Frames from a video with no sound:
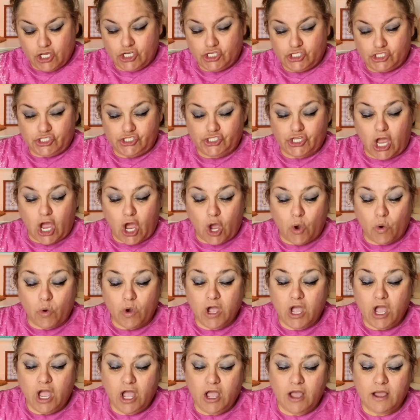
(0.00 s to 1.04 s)
So
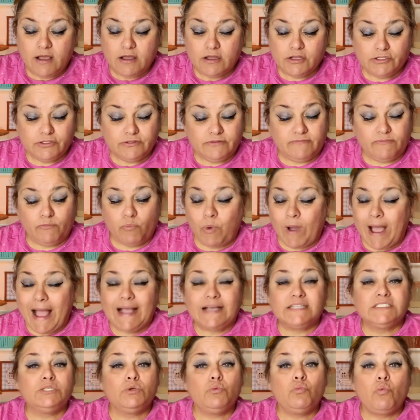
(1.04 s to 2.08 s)

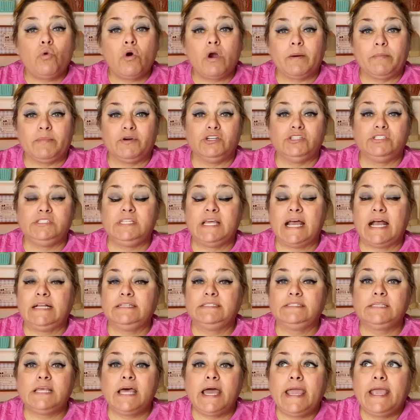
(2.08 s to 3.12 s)
wax and warmers,
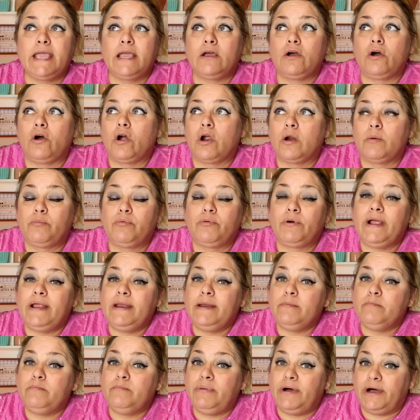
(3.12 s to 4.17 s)
that's like our bread
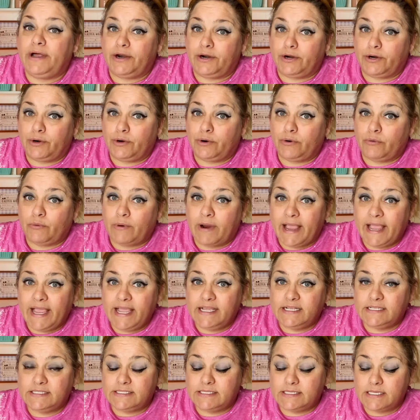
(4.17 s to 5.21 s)
and butter,
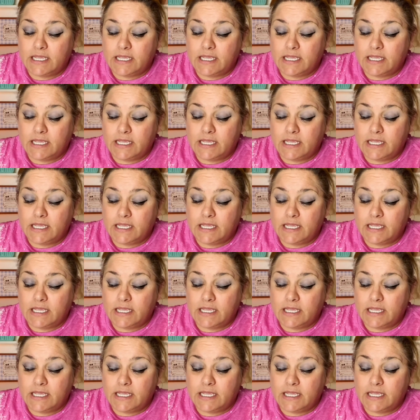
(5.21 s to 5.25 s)
right?